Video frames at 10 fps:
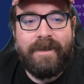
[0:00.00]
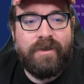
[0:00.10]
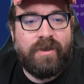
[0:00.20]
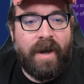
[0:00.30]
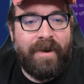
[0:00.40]

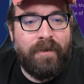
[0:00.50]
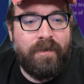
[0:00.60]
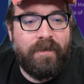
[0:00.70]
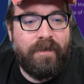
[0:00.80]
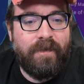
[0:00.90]

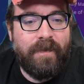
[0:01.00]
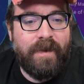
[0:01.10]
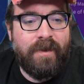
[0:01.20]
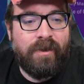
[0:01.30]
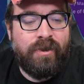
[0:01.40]
So,
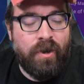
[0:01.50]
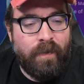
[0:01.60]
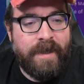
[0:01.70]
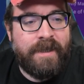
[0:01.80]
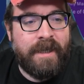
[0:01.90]

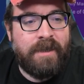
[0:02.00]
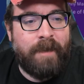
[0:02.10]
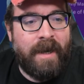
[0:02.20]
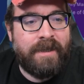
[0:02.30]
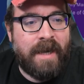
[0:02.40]
do we see
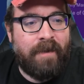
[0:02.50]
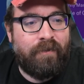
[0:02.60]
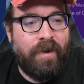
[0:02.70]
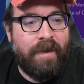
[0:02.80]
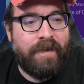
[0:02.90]
Spurs
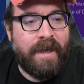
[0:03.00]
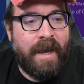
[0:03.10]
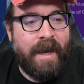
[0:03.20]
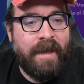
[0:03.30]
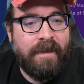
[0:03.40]
out for another
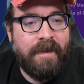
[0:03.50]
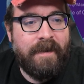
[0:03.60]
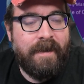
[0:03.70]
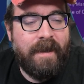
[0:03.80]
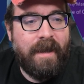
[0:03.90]
year
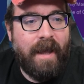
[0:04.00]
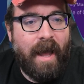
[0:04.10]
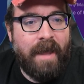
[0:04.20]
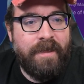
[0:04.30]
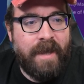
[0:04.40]

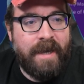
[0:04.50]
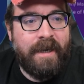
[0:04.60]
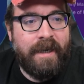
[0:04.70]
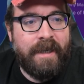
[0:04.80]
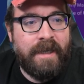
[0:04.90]
and
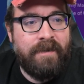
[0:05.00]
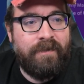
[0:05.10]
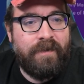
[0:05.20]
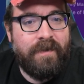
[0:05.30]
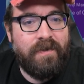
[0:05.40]
then
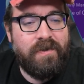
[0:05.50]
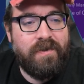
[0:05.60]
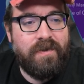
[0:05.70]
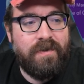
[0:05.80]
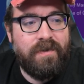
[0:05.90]
leave,
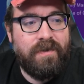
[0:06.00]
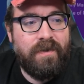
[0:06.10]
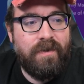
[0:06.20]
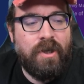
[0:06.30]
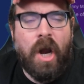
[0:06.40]

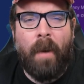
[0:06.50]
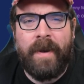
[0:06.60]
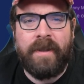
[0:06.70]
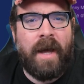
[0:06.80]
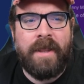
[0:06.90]

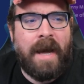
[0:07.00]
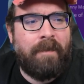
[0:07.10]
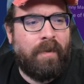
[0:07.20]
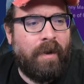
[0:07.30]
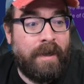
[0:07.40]
knowing that at
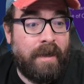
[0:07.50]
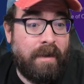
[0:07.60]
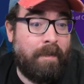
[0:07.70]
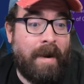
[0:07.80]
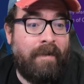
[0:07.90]
that point,
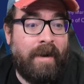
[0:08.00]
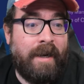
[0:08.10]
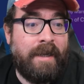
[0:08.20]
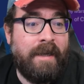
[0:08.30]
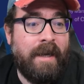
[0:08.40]

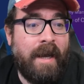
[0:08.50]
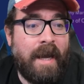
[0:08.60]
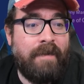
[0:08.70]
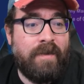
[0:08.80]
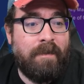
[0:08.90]
apparently,
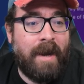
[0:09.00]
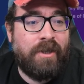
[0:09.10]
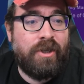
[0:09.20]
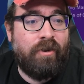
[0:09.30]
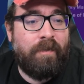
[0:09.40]
even the
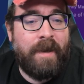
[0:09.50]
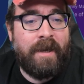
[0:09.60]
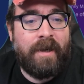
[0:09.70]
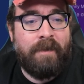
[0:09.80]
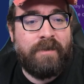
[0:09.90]
major
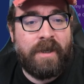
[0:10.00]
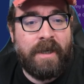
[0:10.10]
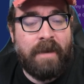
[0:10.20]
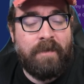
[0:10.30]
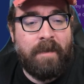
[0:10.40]
European clubs are
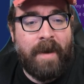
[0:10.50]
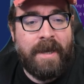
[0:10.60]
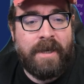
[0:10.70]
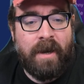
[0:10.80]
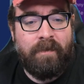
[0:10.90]
going to give me a
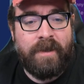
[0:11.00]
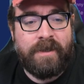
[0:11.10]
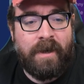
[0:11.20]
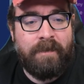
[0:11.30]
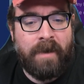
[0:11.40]
pay cut when
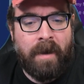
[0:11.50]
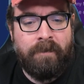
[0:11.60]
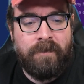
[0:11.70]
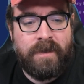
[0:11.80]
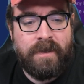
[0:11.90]
the time
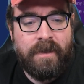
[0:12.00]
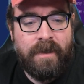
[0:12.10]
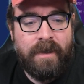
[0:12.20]
comes?